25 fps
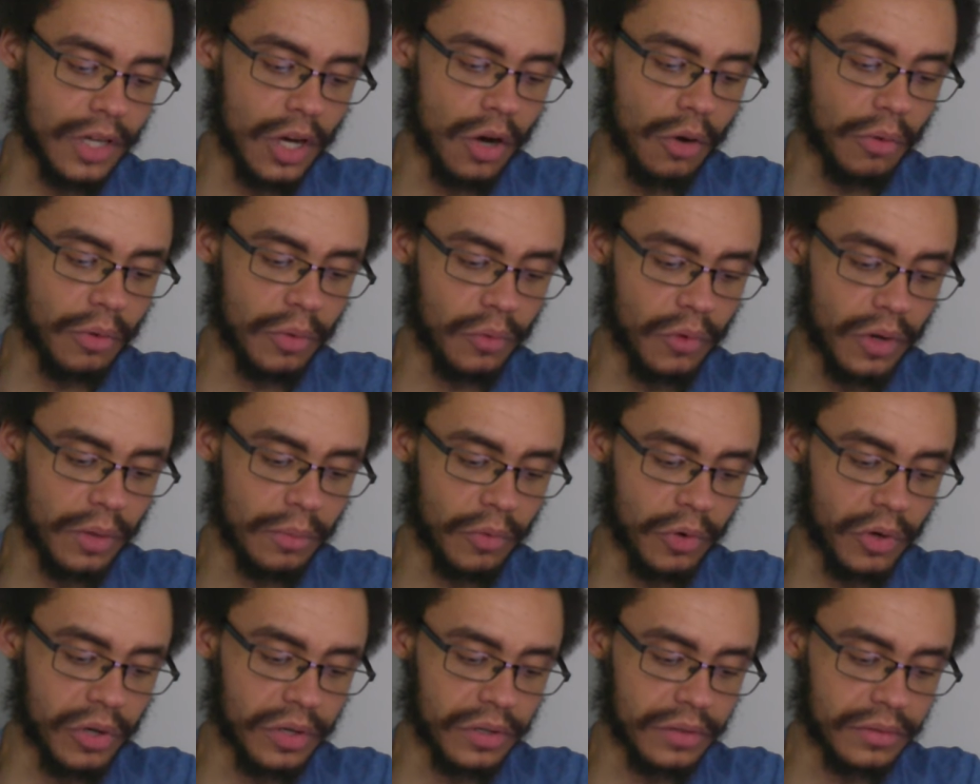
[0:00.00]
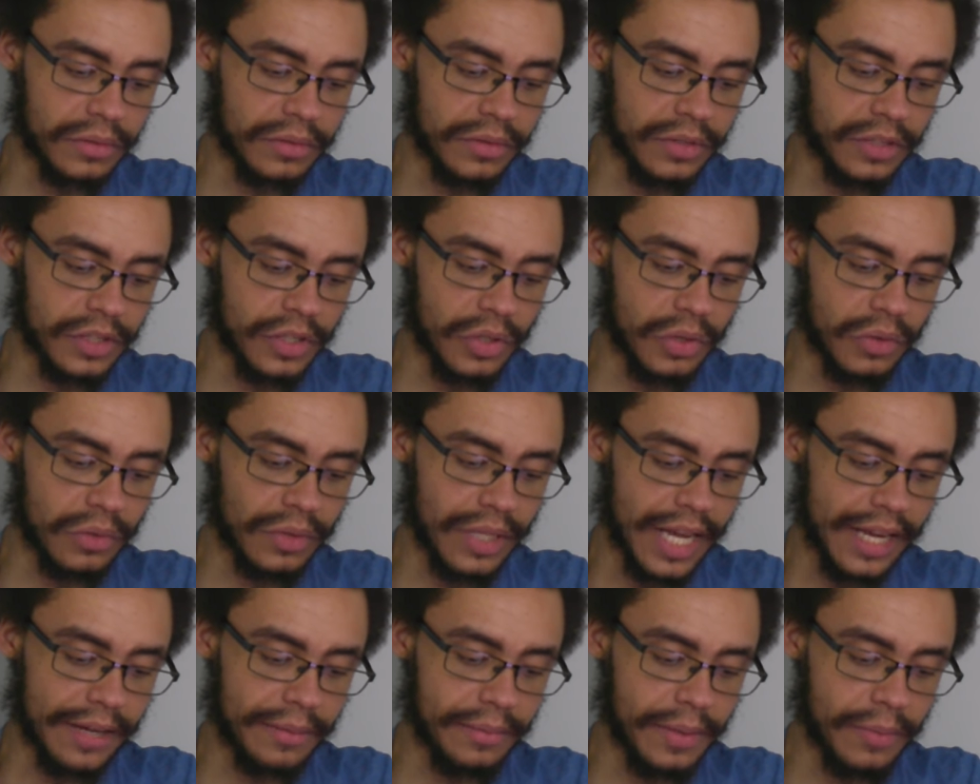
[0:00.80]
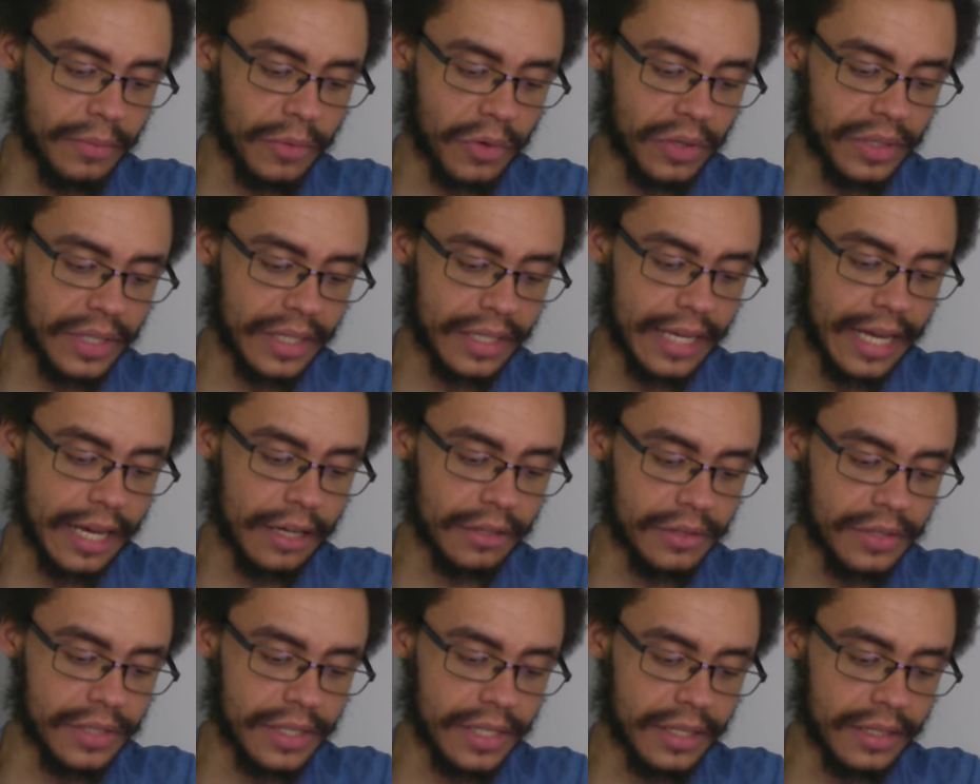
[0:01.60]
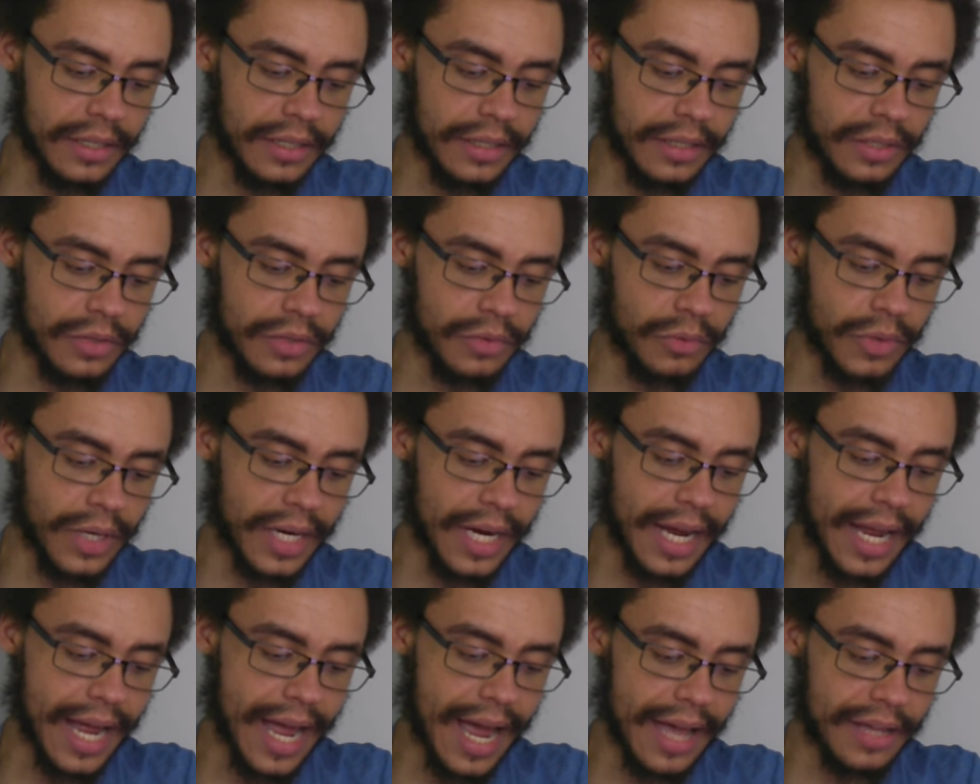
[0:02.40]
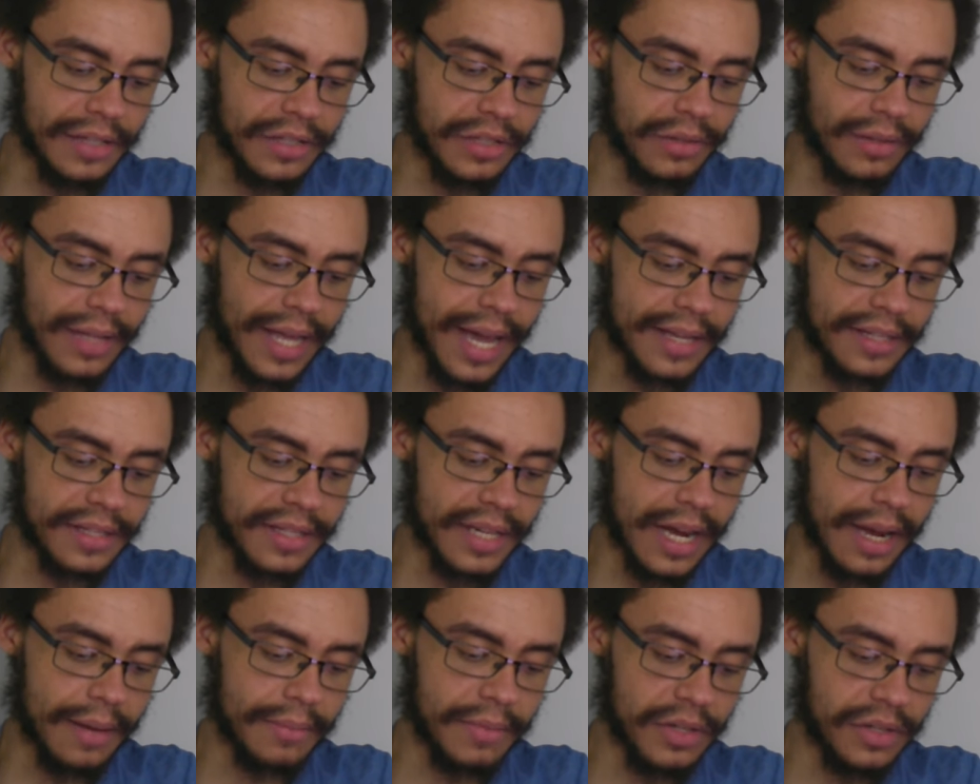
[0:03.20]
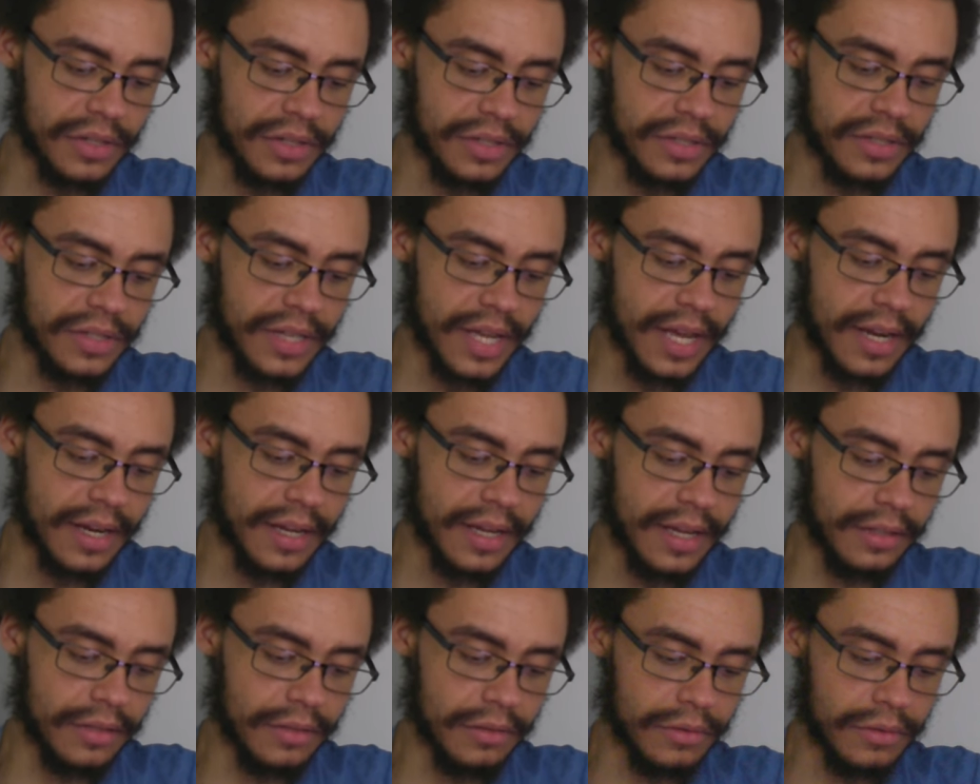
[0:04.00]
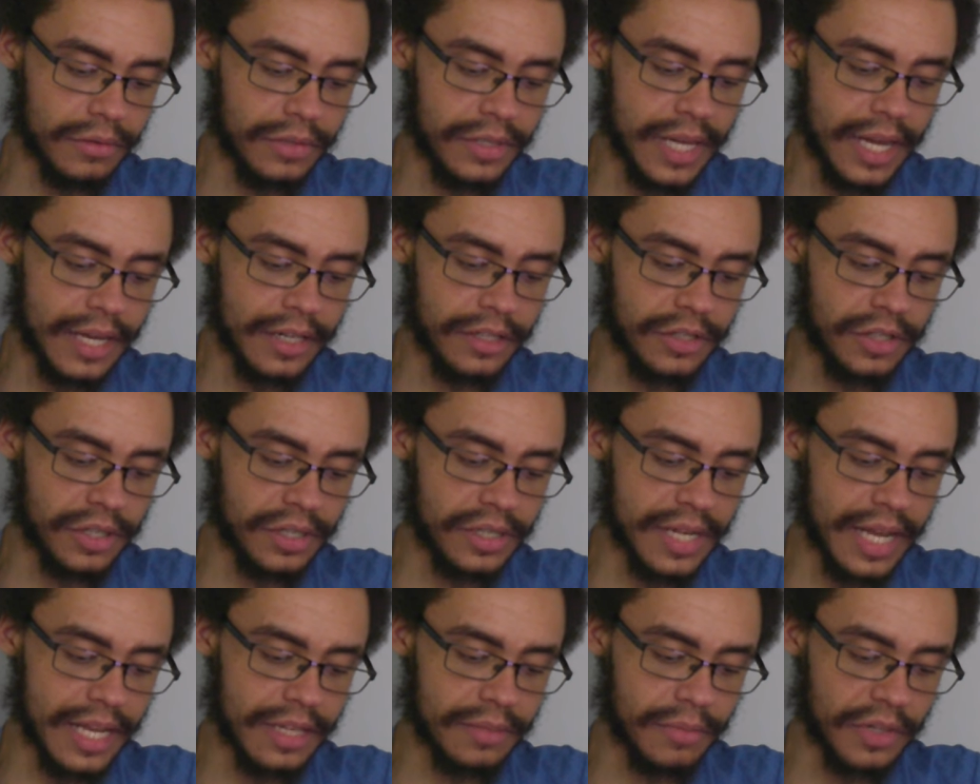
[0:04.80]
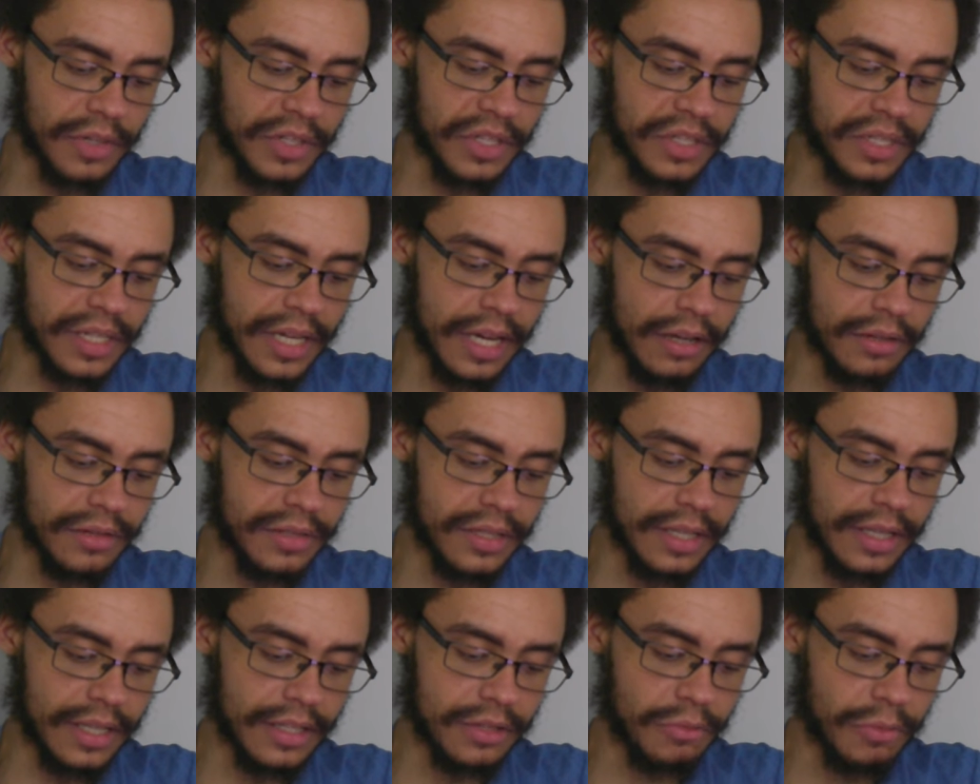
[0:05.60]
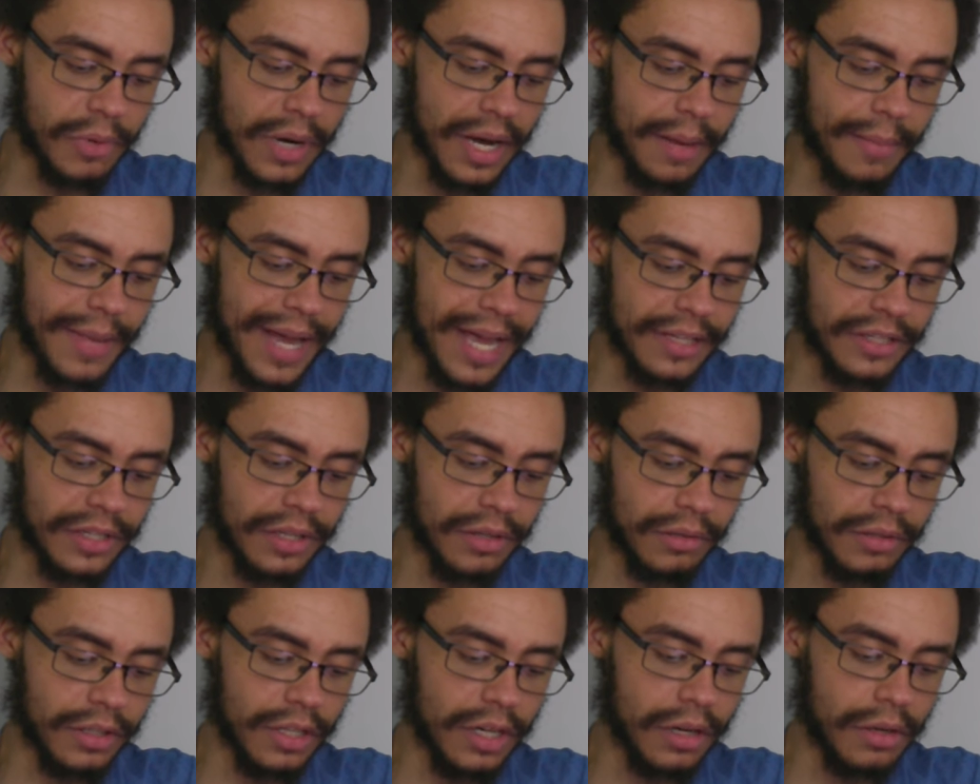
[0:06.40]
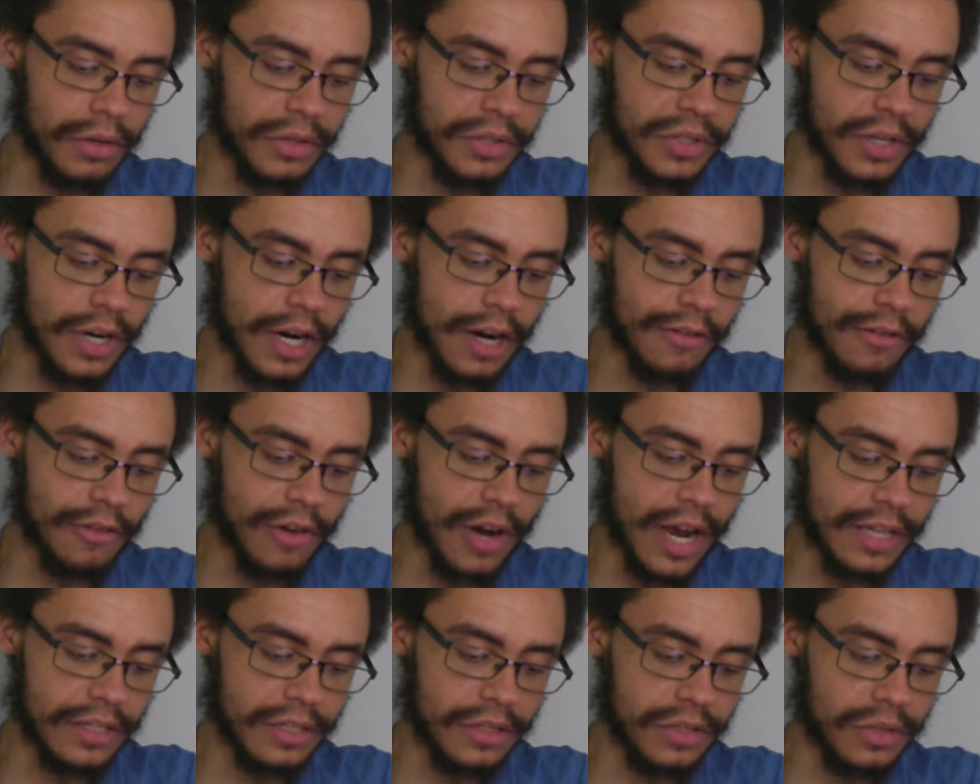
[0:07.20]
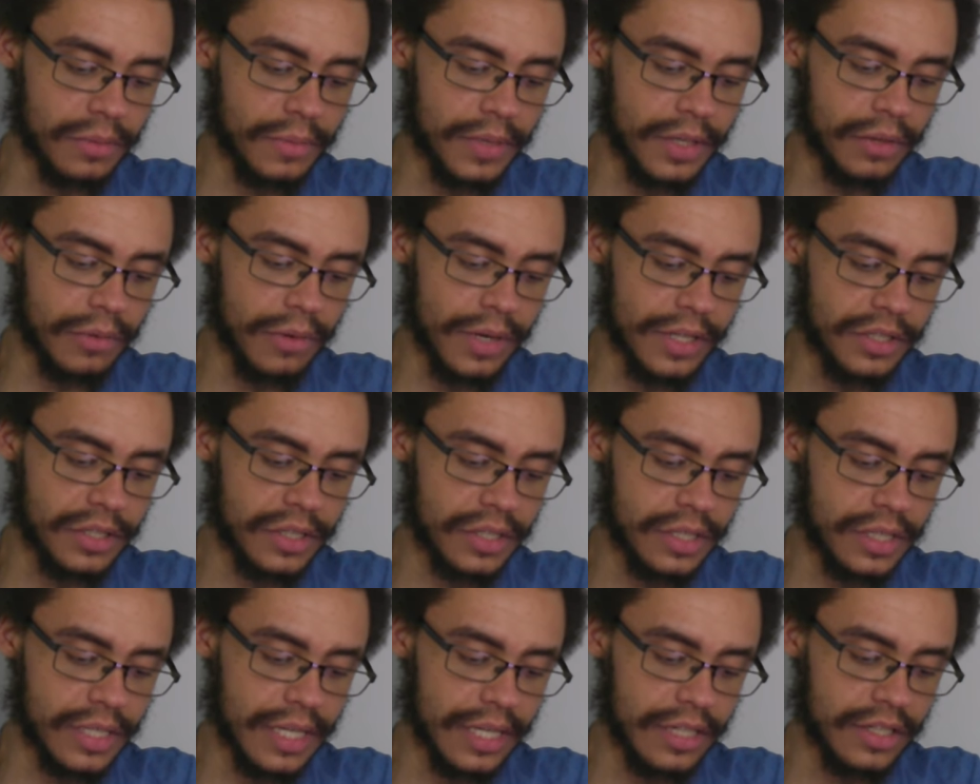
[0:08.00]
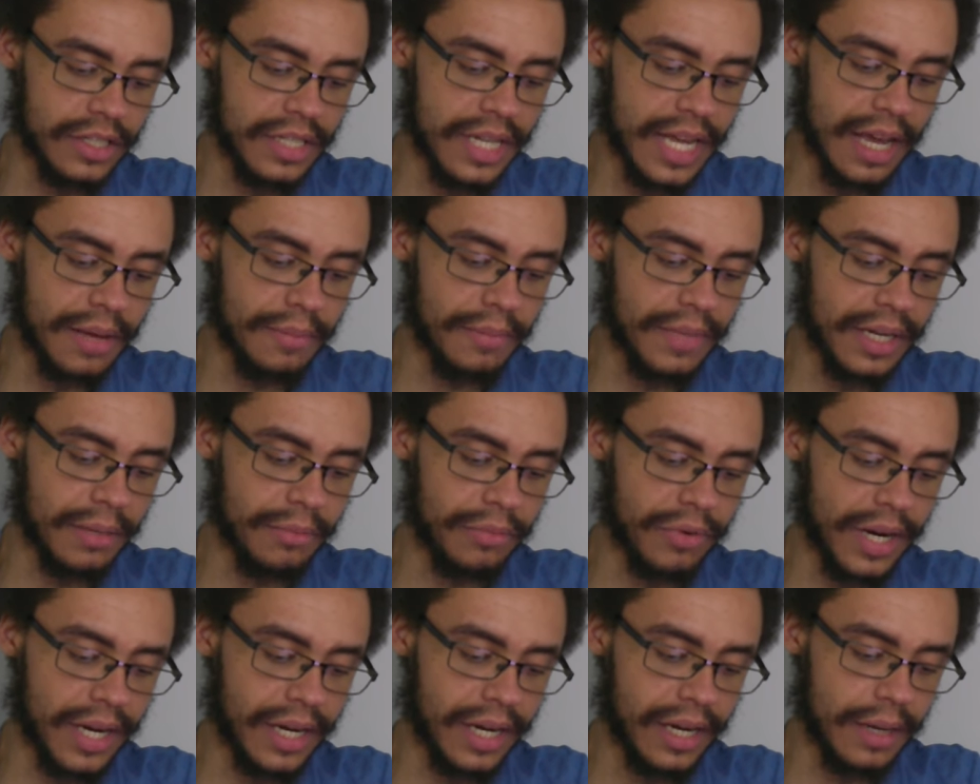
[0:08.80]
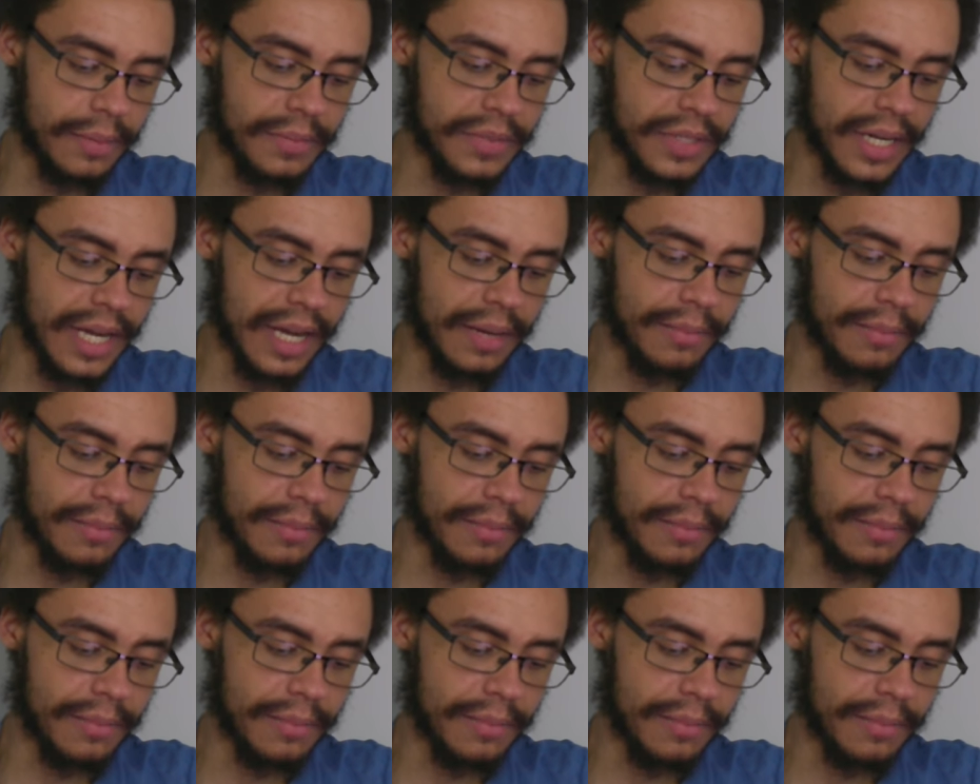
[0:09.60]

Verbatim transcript: Oh, and one more. Do you like me more than Kelsey? Because when I asked you last time, you just said you said just as much as Kelsey. That's why I'm asking you. Lol. Sorry for asking so many questions. I just had many breakups and